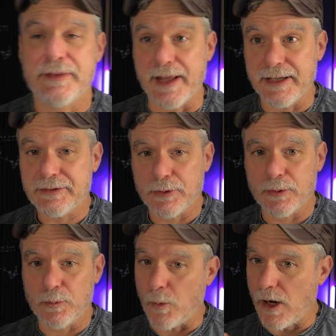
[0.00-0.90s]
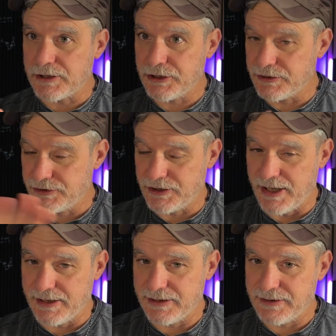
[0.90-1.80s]
thanks for watching and
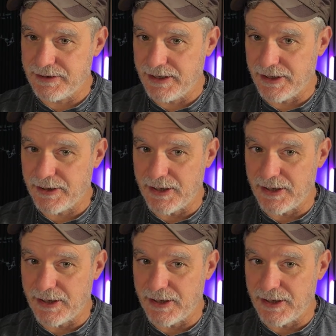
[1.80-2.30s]
staying in here.